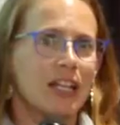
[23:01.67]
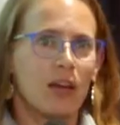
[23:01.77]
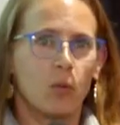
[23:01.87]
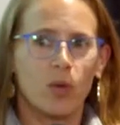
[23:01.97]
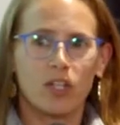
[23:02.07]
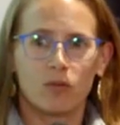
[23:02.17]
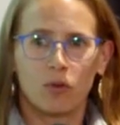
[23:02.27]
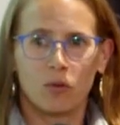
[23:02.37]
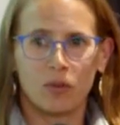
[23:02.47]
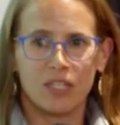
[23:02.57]
of that
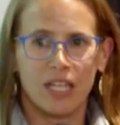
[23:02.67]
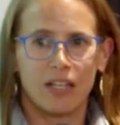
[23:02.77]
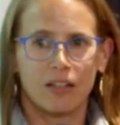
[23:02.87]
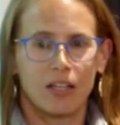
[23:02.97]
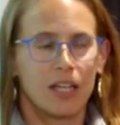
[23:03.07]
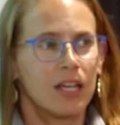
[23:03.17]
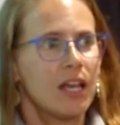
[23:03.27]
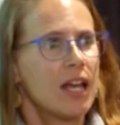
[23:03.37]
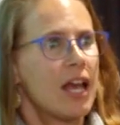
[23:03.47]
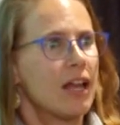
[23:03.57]
wishful recycling.
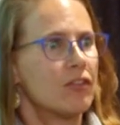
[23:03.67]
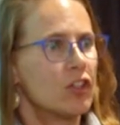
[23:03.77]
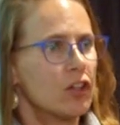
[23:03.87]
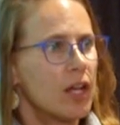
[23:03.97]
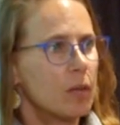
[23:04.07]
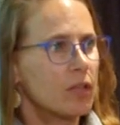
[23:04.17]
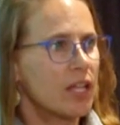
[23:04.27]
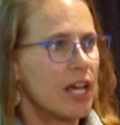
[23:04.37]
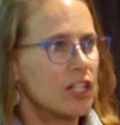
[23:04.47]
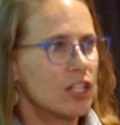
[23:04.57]
And if you're able
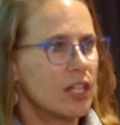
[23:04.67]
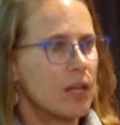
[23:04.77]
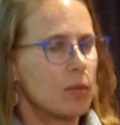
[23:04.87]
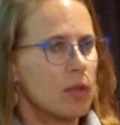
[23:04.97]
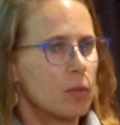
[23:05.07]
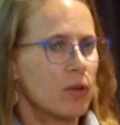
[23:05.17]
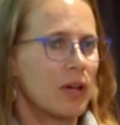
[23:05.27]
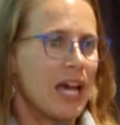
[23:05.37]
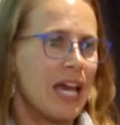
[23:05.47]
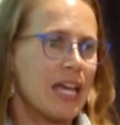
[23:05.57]
to educate people,
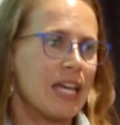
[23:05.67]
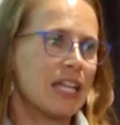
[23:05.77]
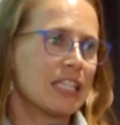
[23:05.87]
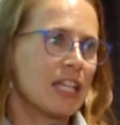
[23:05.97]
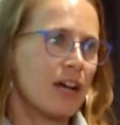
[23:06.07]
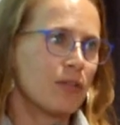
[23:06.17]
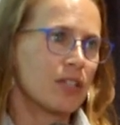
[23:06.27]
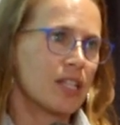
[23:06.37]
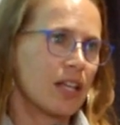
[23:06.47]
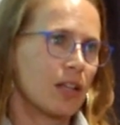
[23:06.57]
hey, it's not
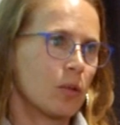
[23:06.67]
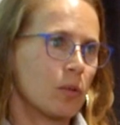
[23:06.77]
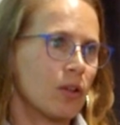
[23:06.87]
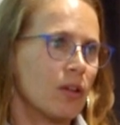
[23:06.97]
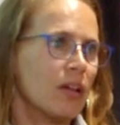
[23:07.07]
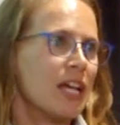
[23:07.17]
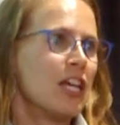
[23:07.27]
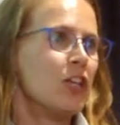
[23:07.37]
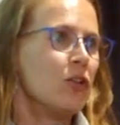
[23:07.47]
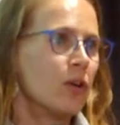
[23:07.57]
recyclable,
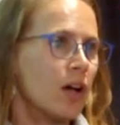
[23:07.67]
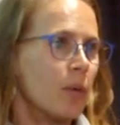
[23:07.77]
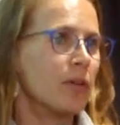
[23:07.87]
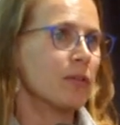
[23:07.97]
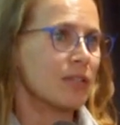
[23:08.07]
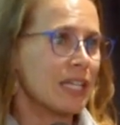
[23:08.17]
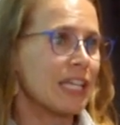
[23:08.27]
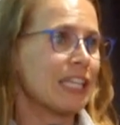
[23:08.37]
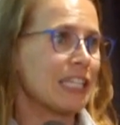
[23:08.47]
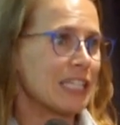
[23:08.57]
you're helping
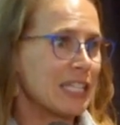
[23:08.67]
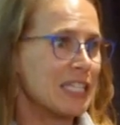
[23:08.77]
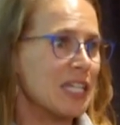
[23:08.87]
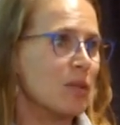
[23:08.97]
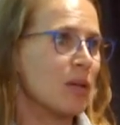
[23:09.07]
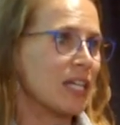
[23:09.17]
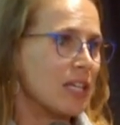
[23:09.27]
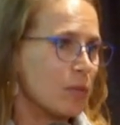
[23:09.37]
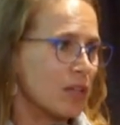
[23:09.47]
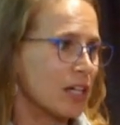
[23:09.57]
recycling succeed by
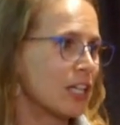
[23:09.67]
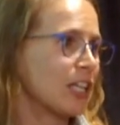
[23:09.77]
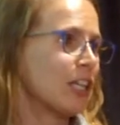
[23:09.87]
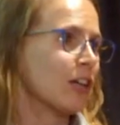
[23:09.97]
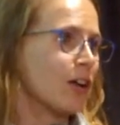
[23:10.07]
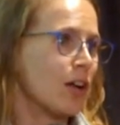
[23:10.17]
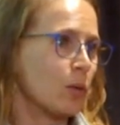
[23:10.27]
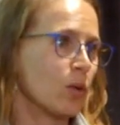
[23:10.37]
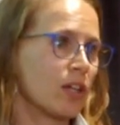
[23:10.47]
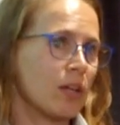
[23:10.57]
keeping it cleaner and
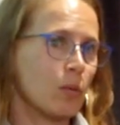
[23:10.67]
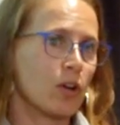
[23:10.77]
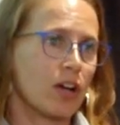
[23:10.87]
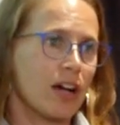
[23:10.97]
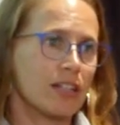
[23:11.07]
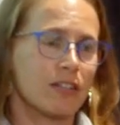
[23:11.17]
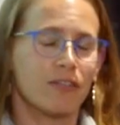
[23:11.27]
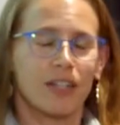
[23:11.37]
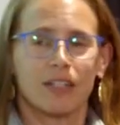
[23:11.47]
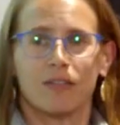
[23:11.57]
working more cost
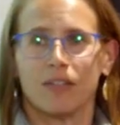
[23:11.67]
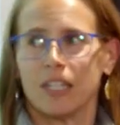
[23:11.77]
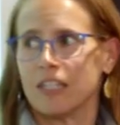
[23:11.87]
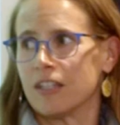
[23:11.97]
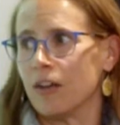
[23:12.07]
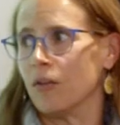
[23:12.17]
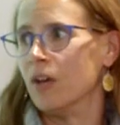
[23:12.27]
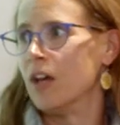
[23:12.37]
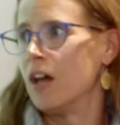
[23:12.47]
effectively. So